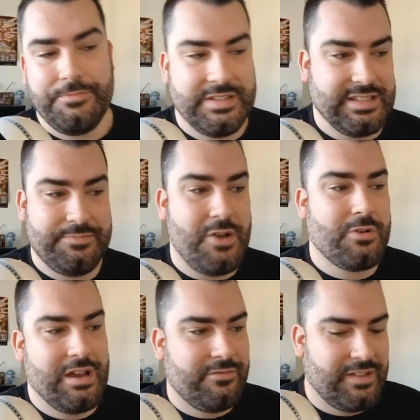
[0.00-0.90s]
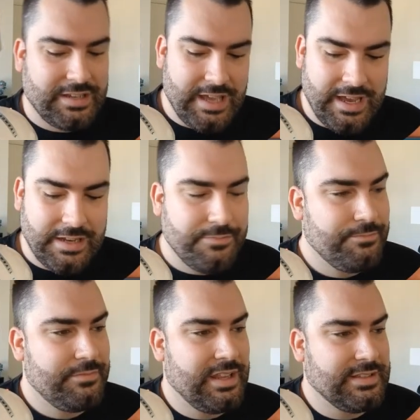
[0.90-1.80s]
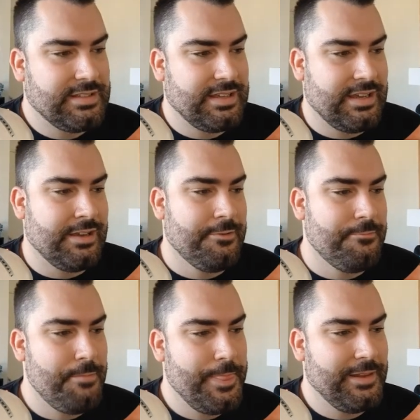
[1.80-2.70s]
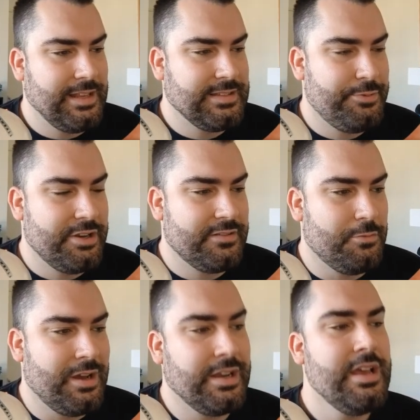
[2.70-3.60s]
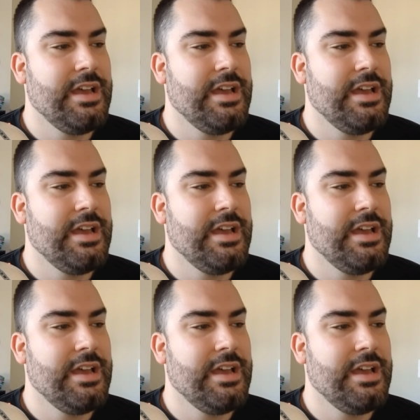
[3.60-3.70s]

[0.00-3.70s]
It's a spell card floodgate. Let's put it to 1.